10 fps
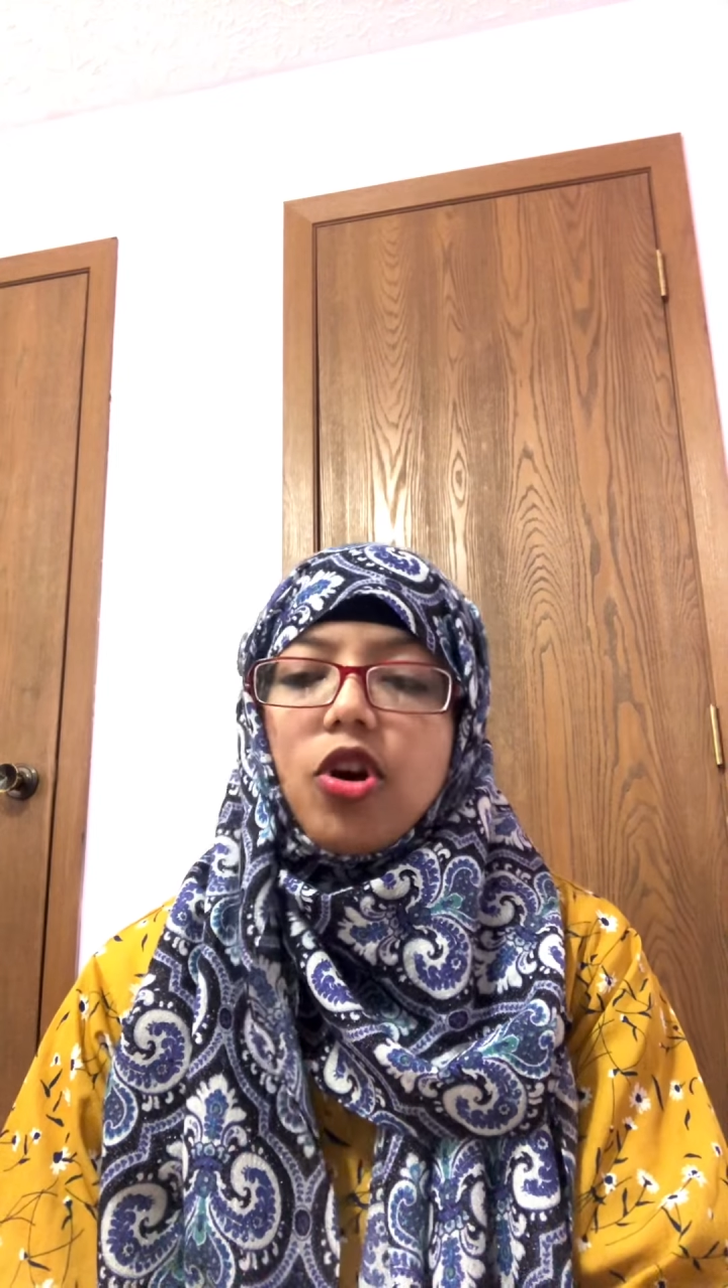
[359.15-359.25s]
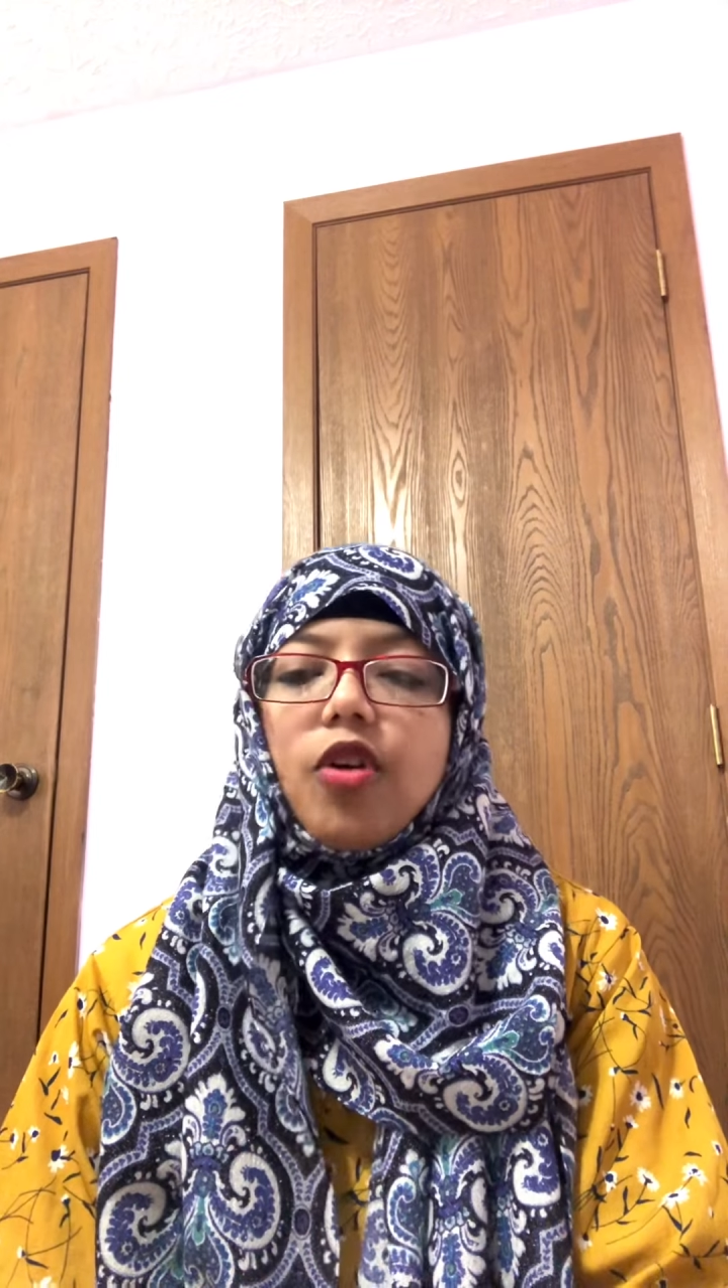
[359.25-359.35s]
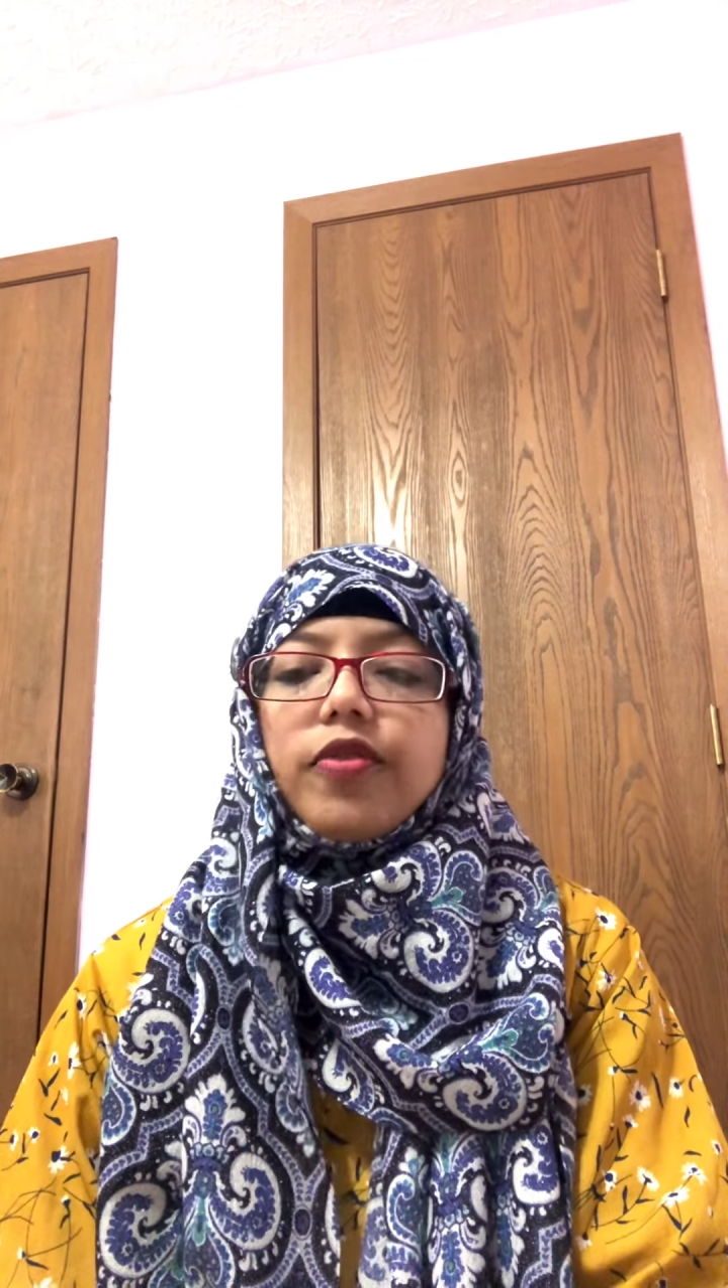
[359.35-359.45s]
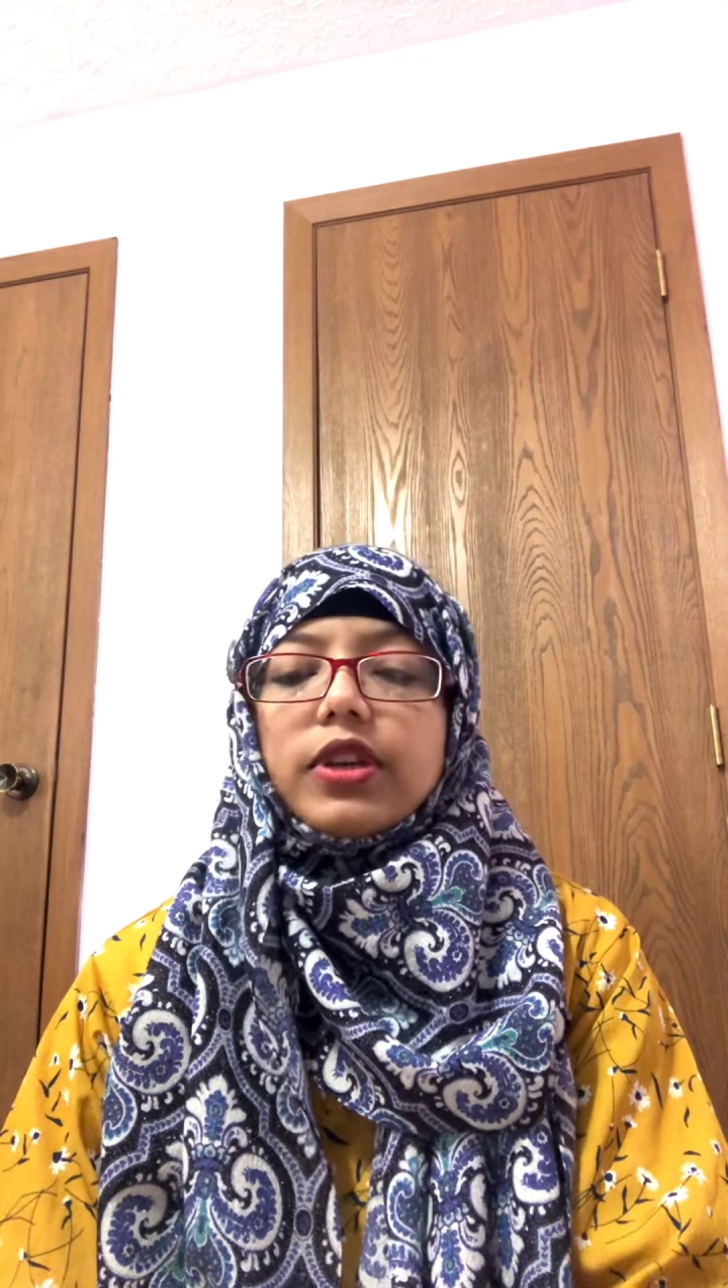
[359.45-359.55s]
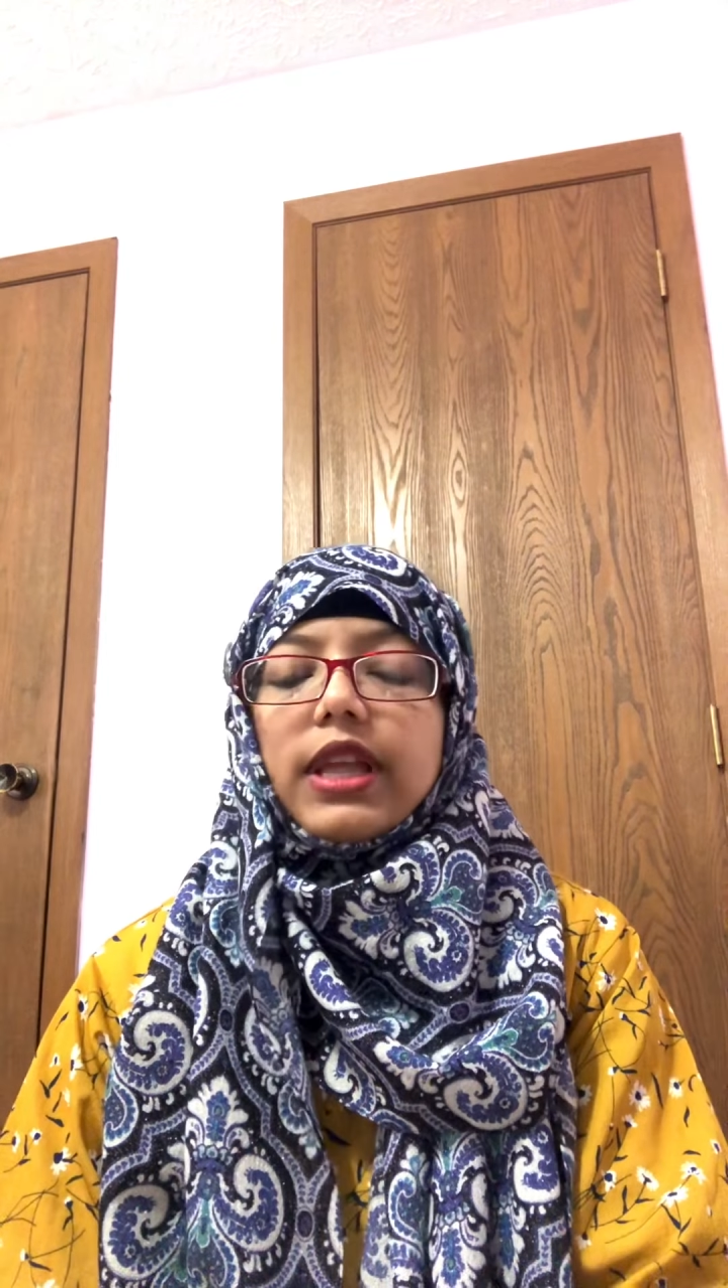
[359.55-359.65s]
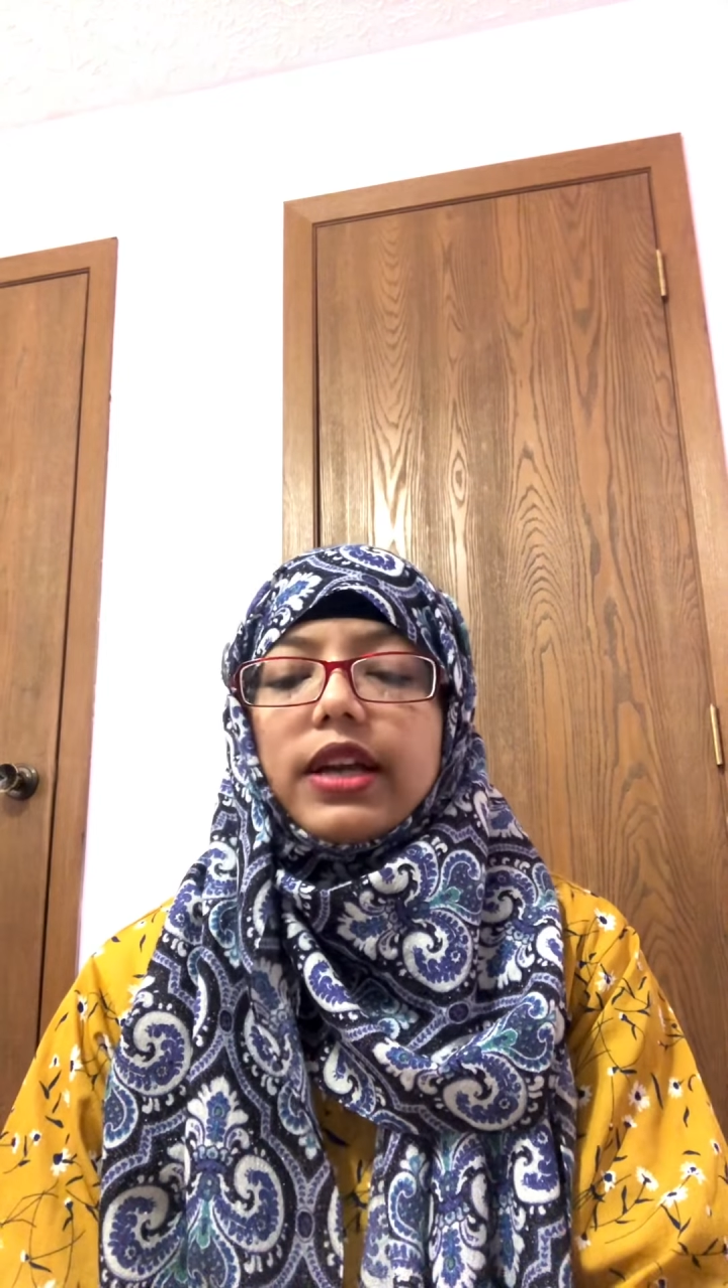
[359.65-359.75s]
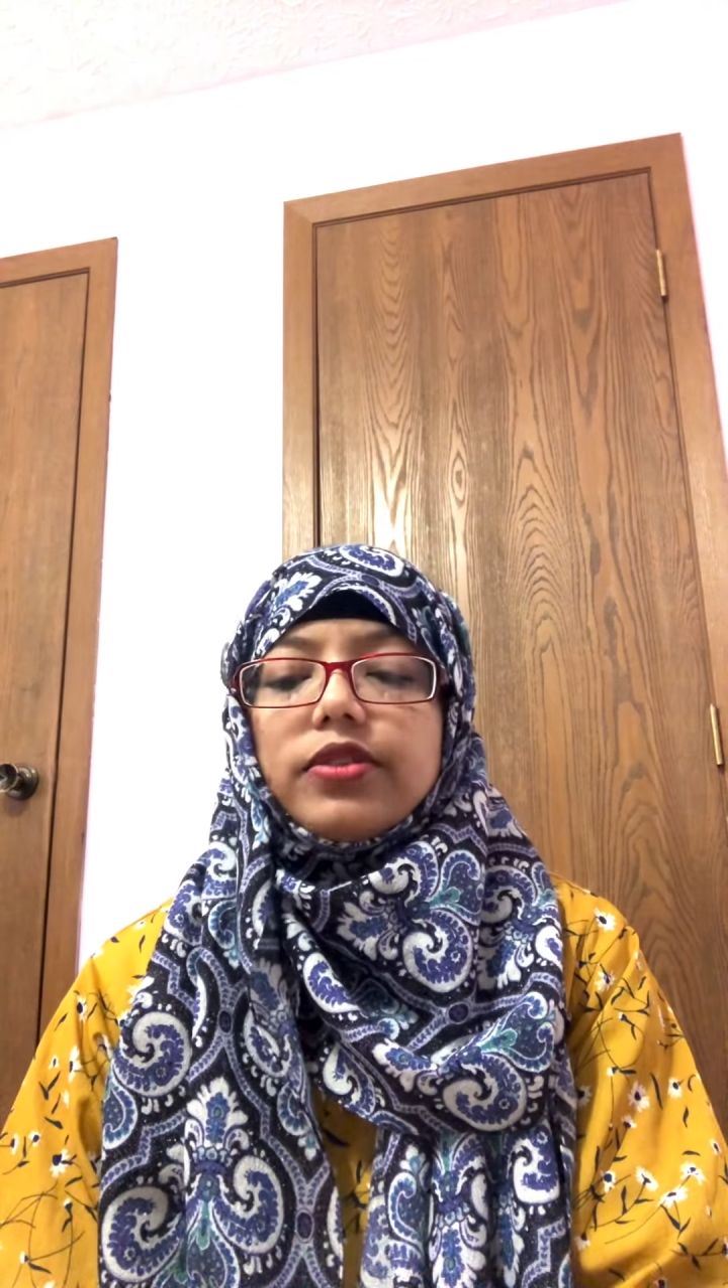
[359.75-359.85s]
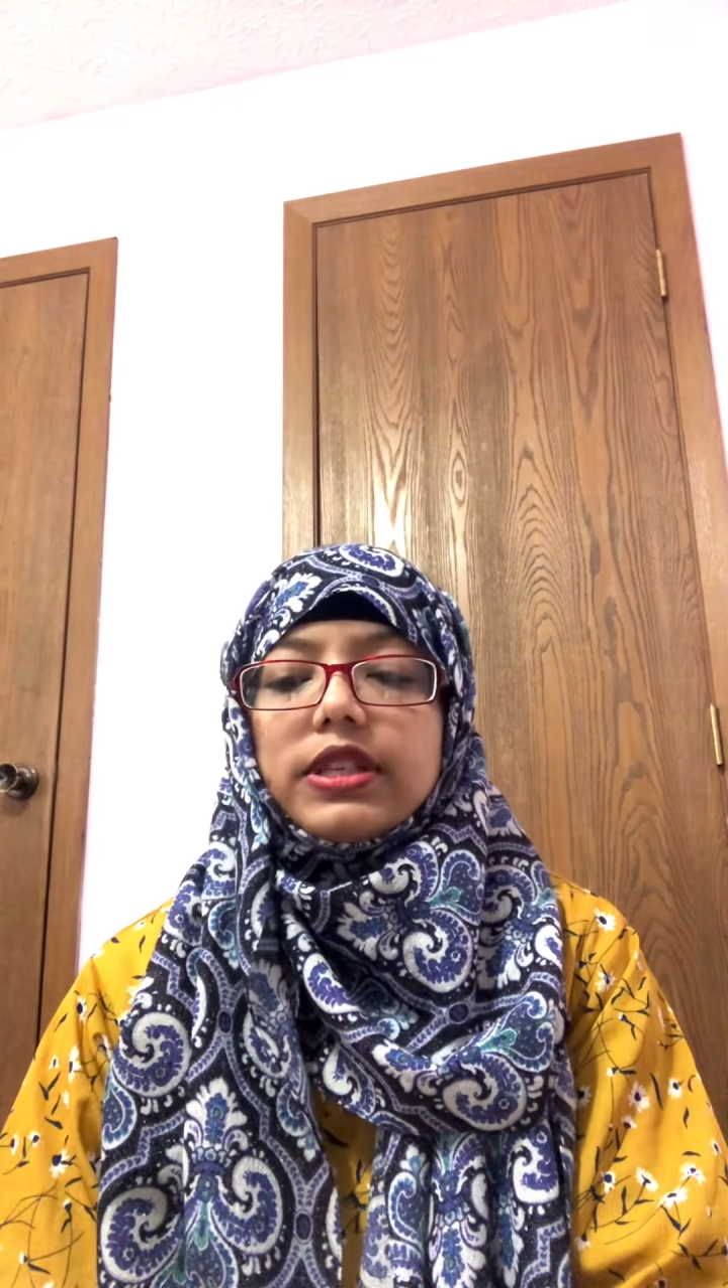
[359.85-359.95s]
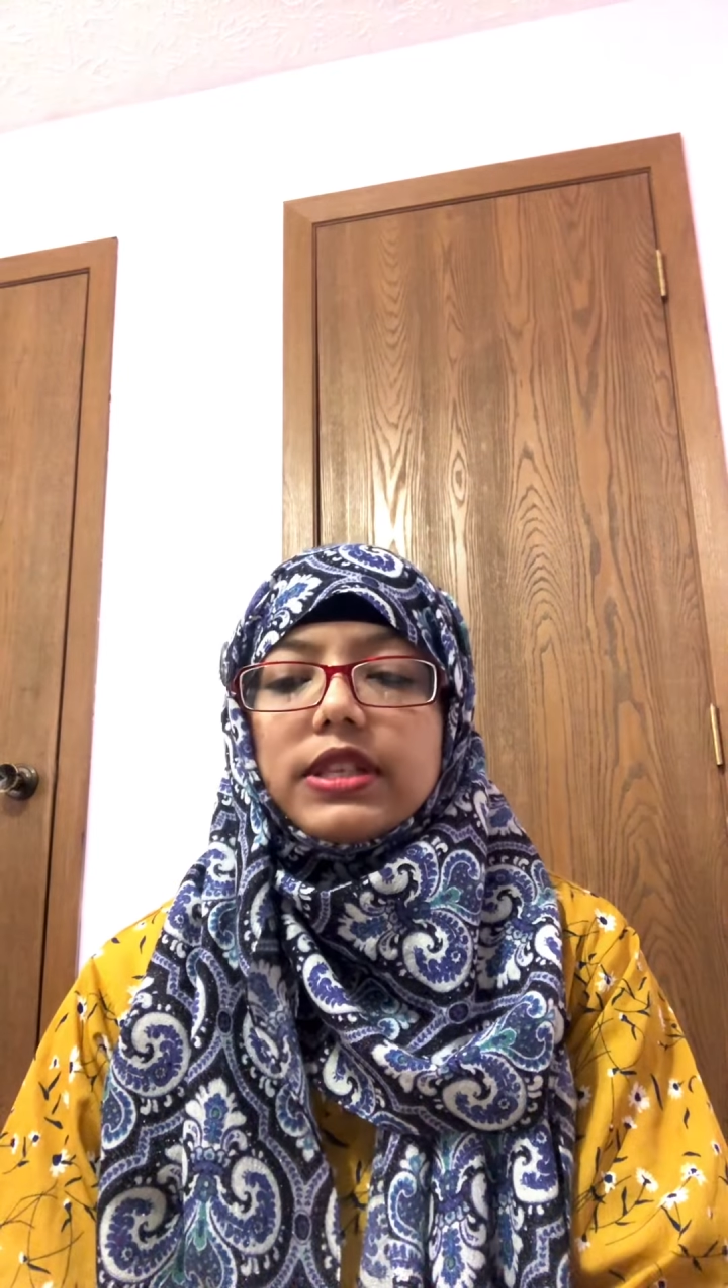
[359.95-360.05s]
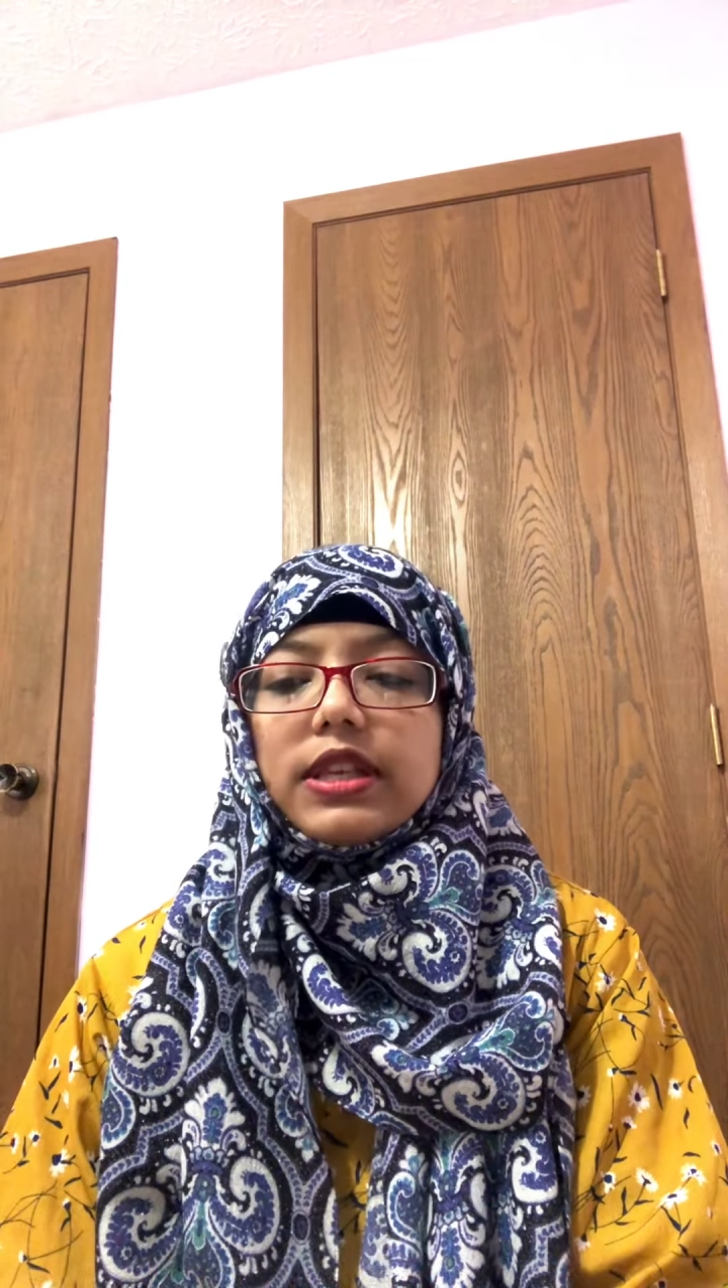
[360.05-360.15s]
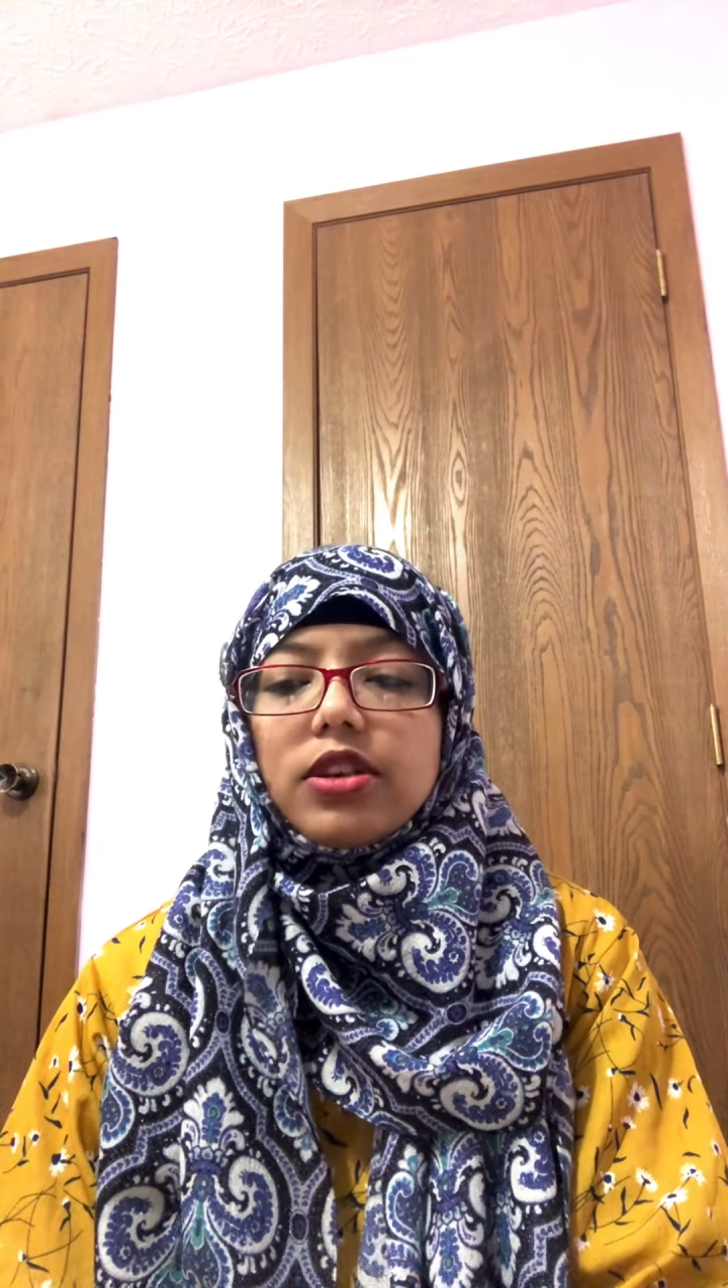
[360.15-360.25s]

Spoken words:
For that reason,